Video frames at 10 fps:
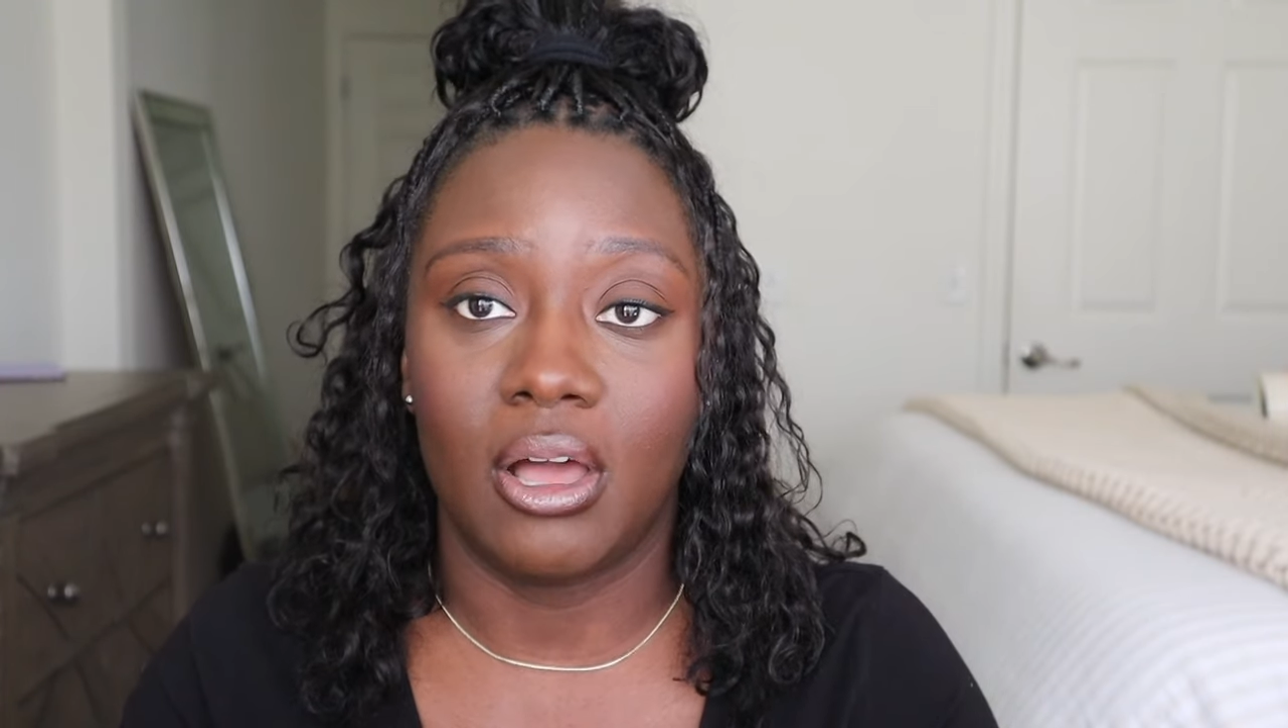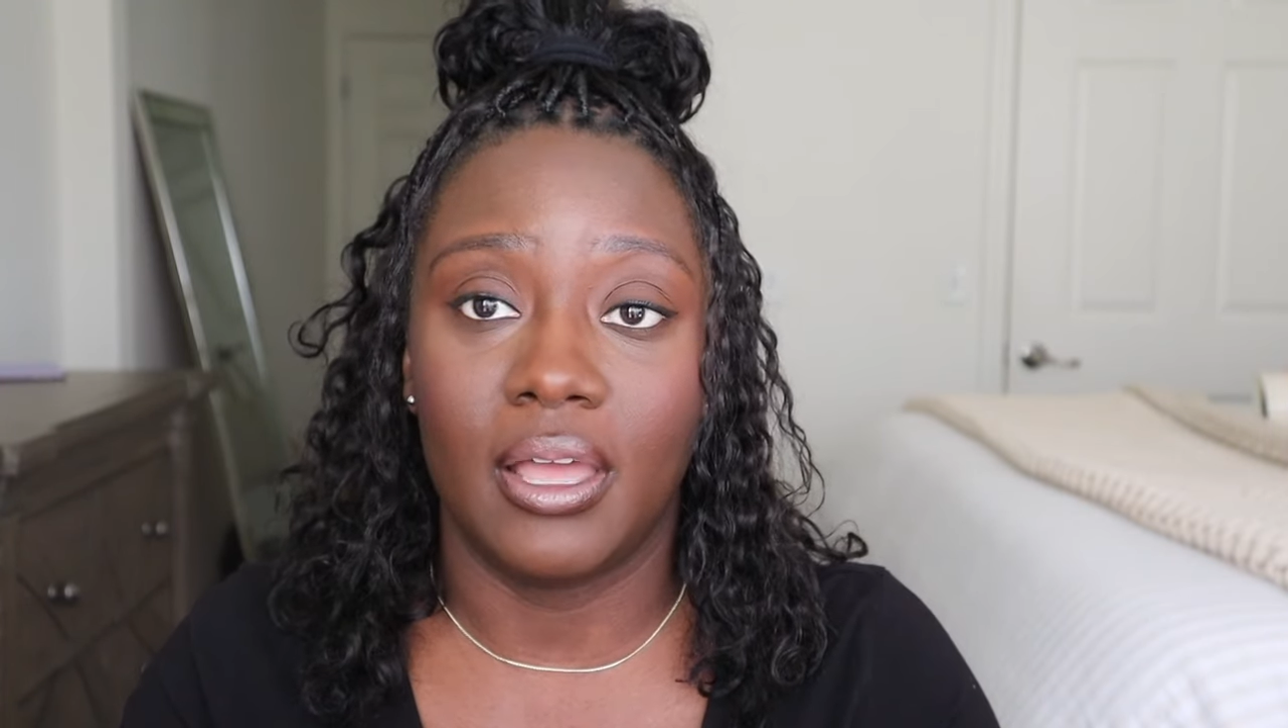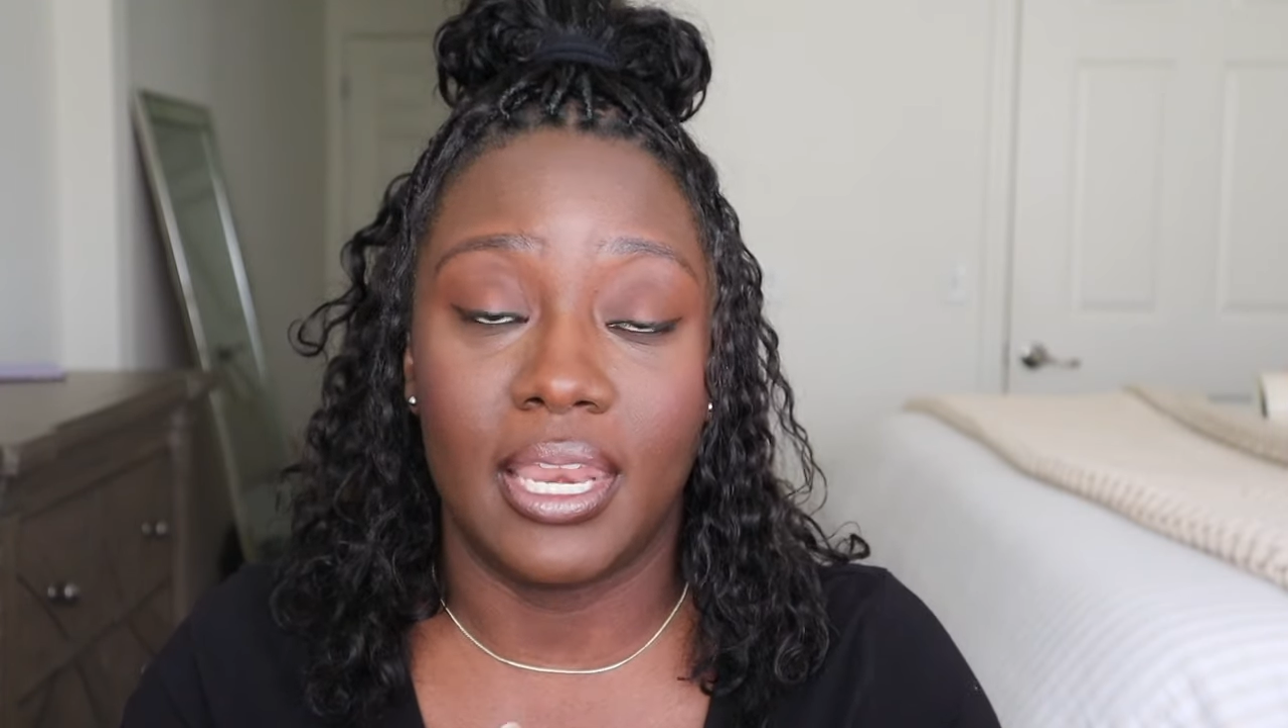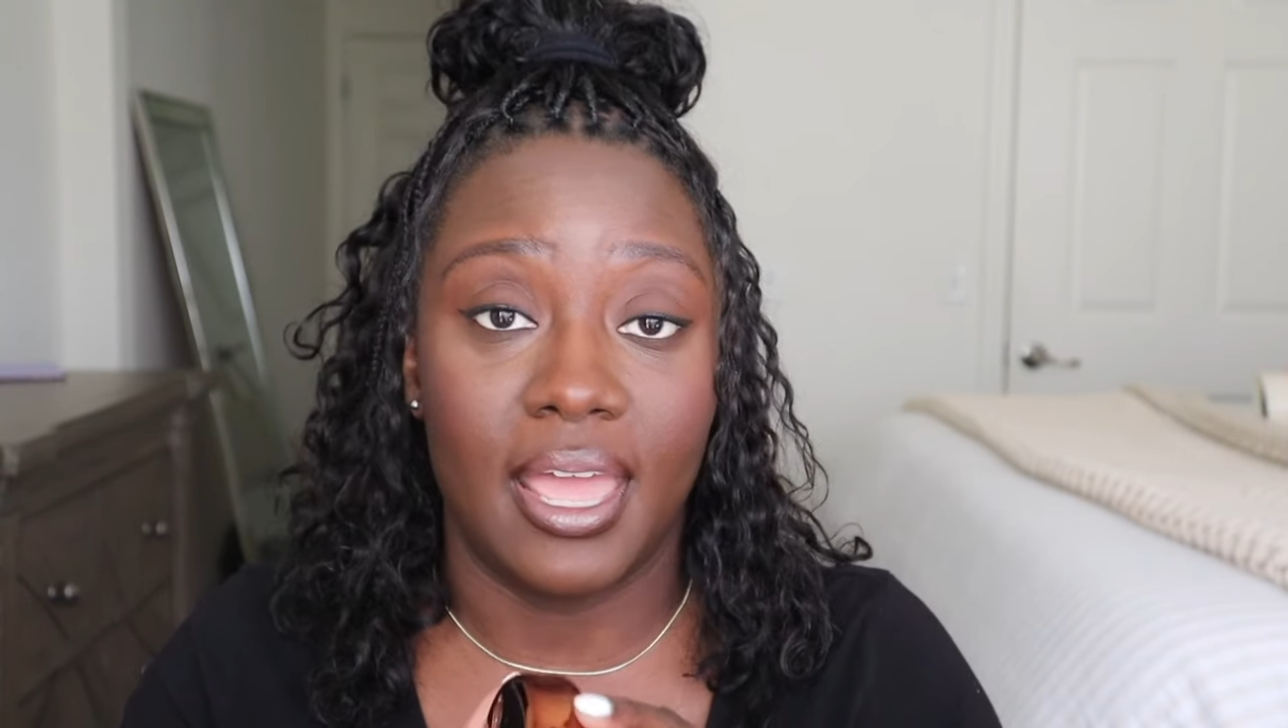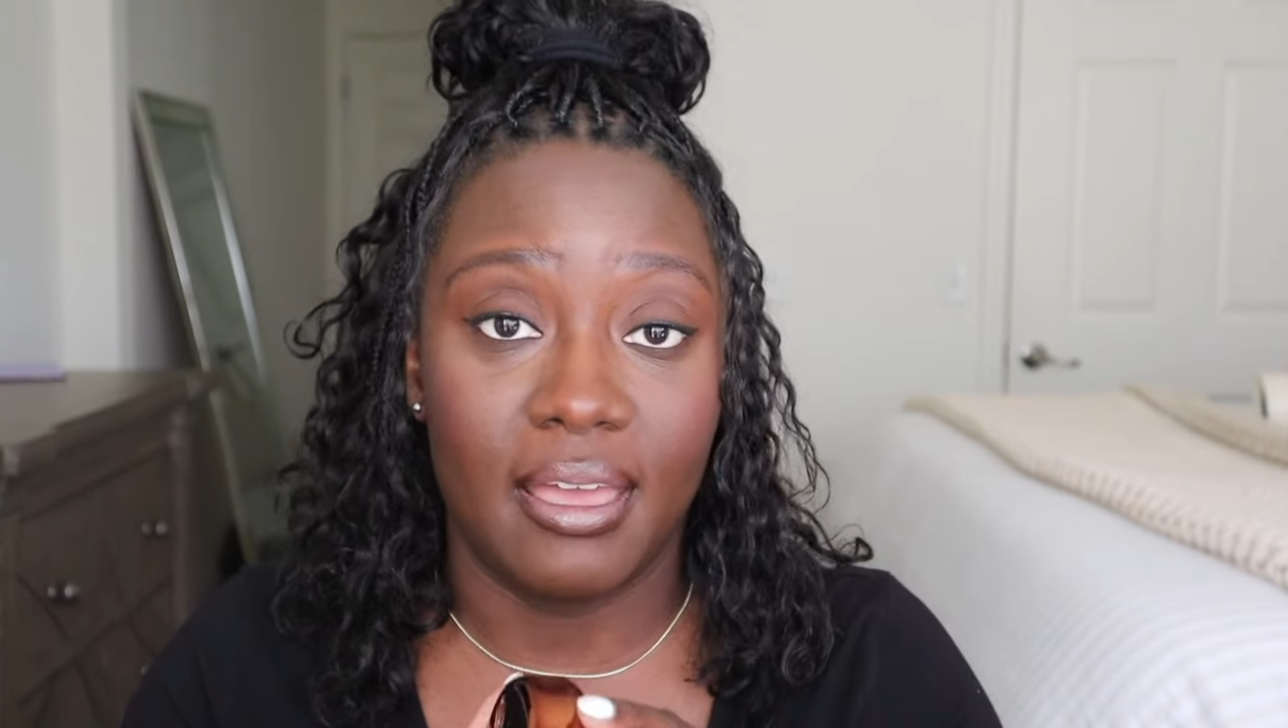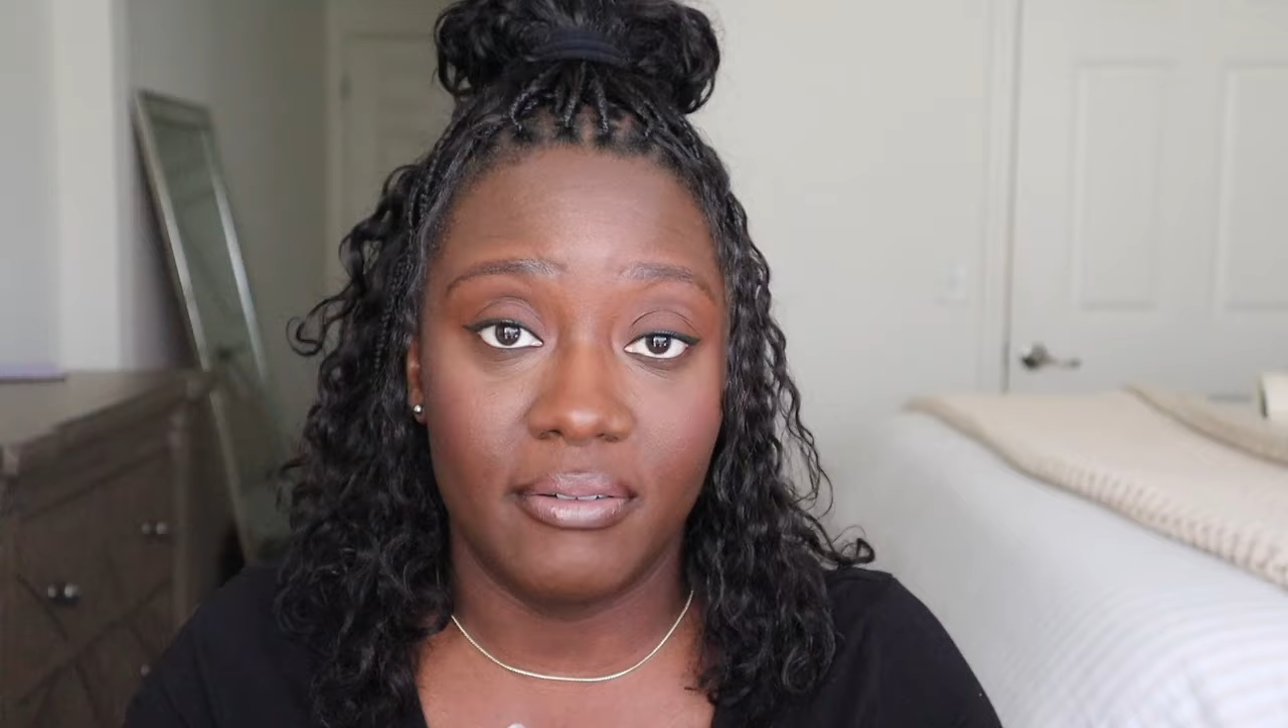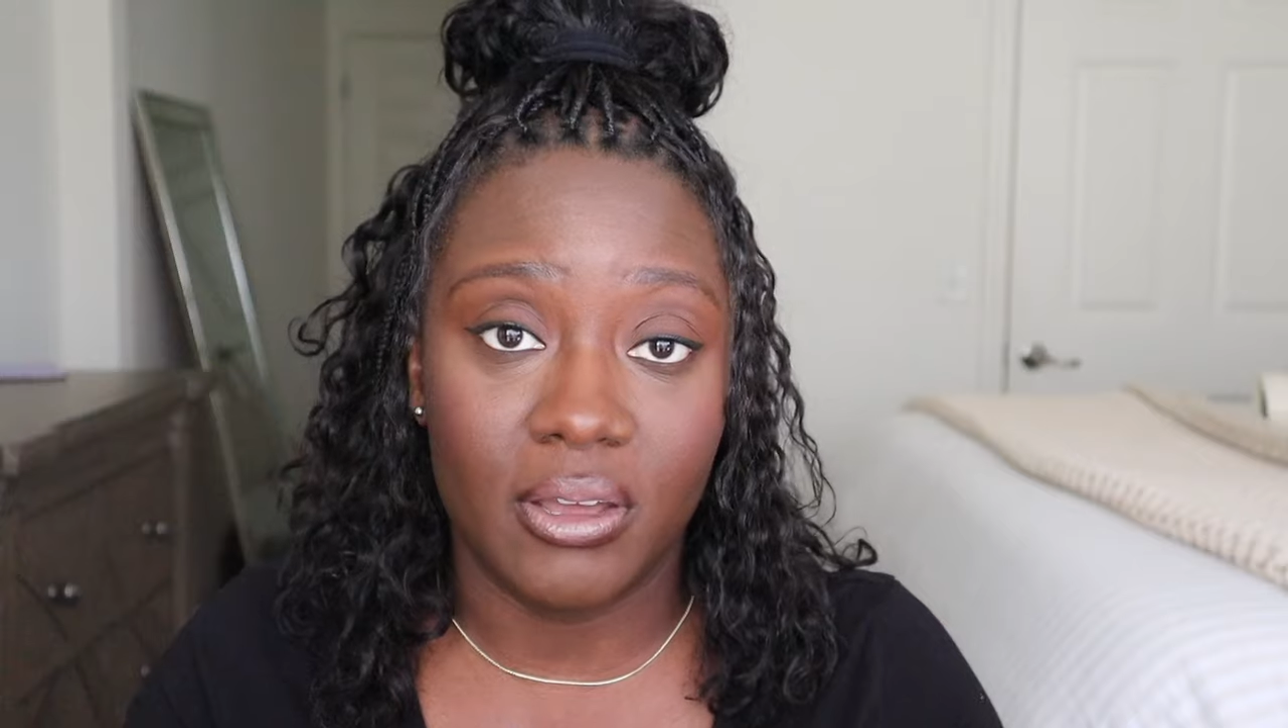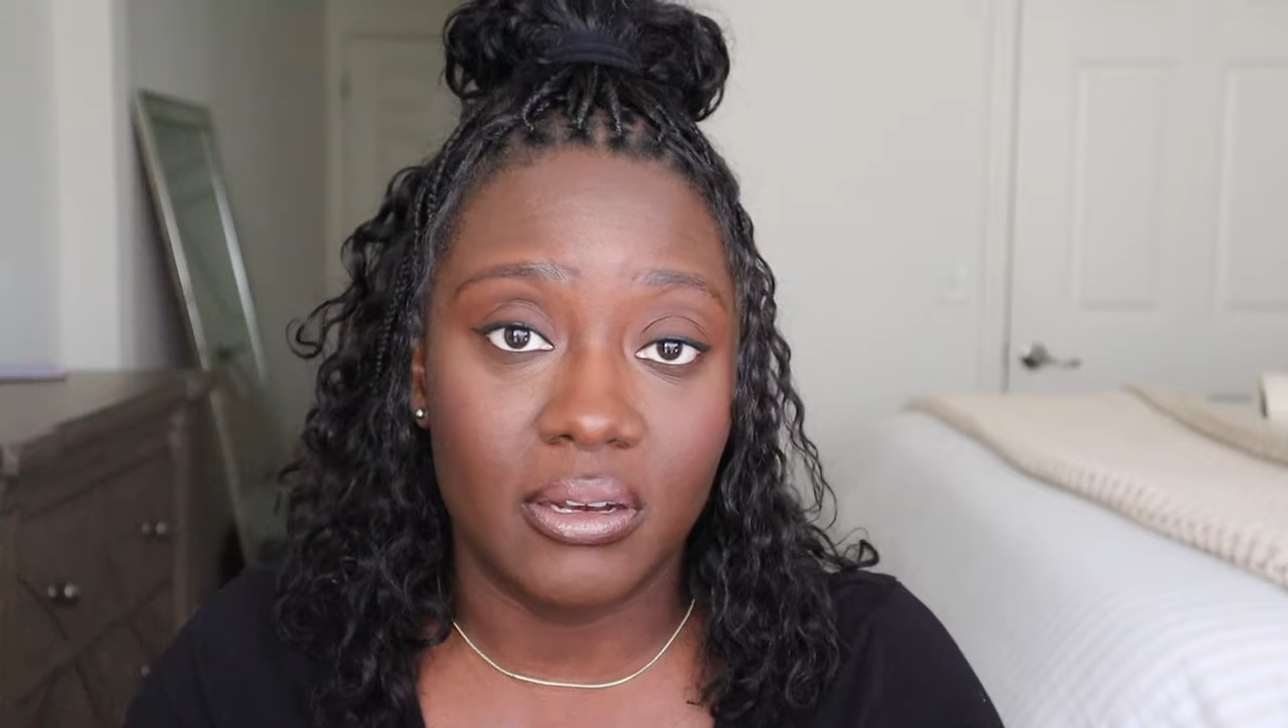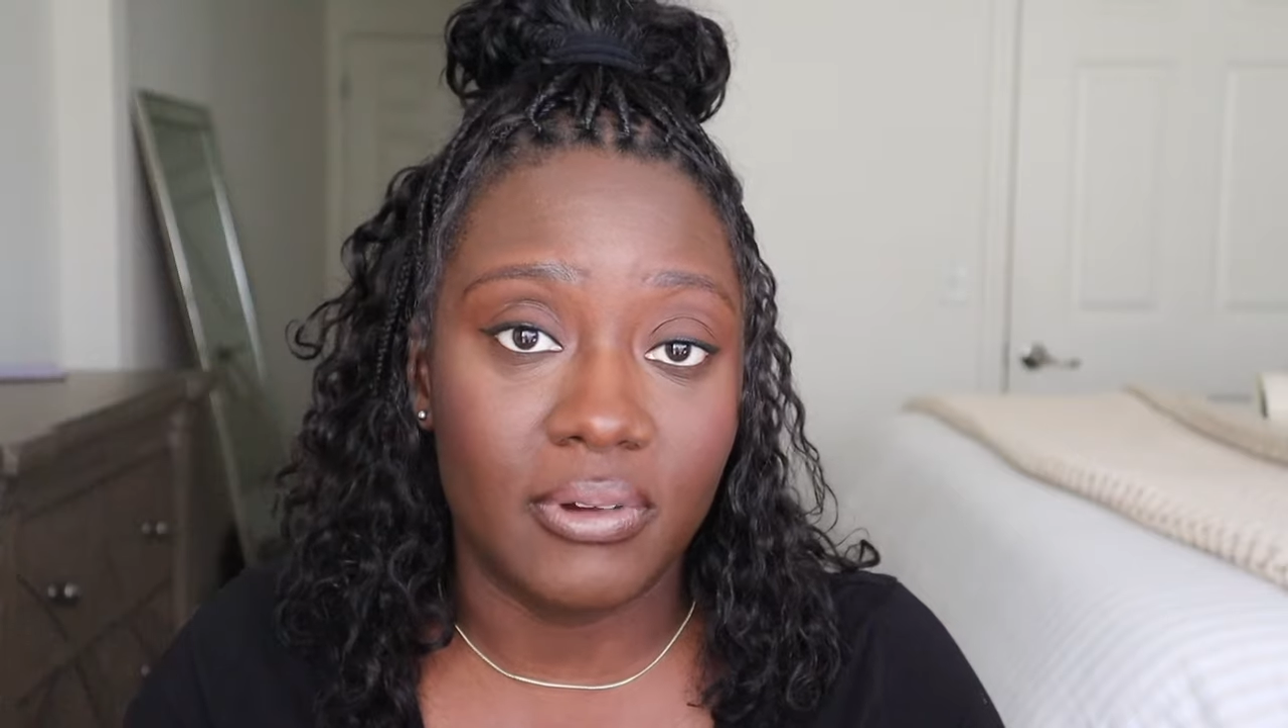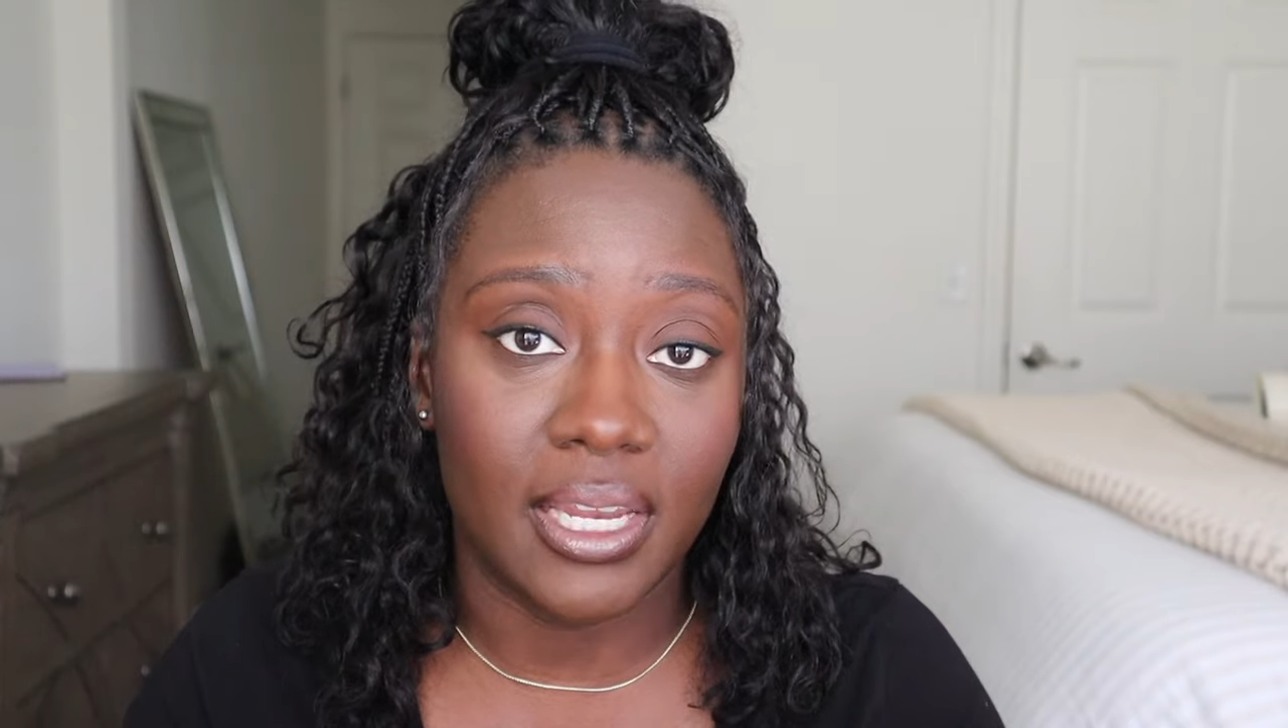and I have it on